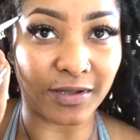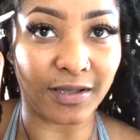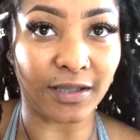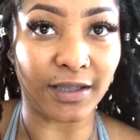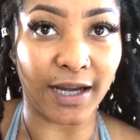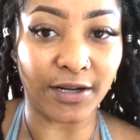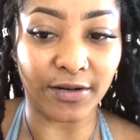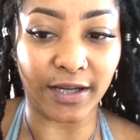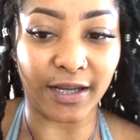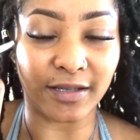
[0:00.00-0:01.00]
the lighter
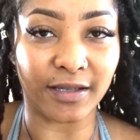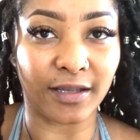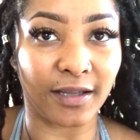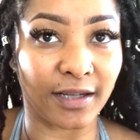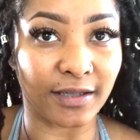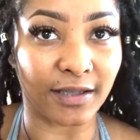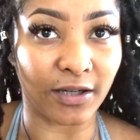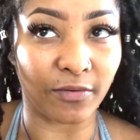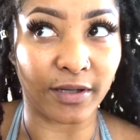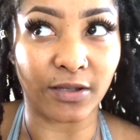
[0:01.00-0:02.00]
it gets and the less
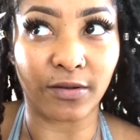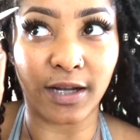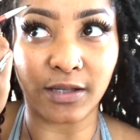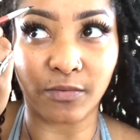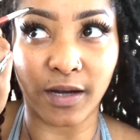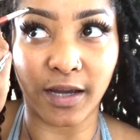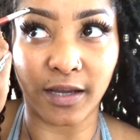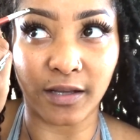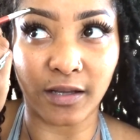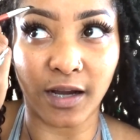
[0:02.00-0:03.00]
liquid. So that's
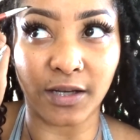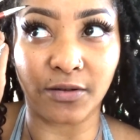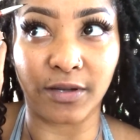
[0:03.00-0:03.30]
why I do